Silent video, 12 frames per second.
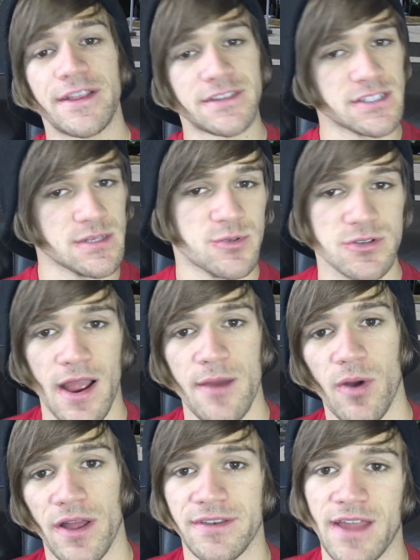hit the
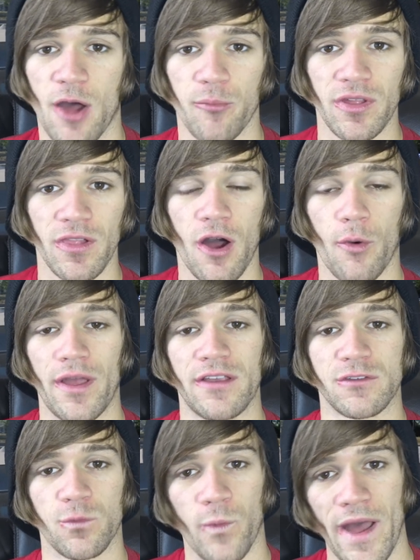subscribe button down below
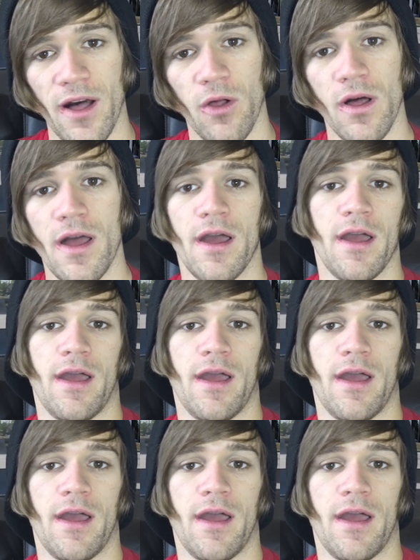as well.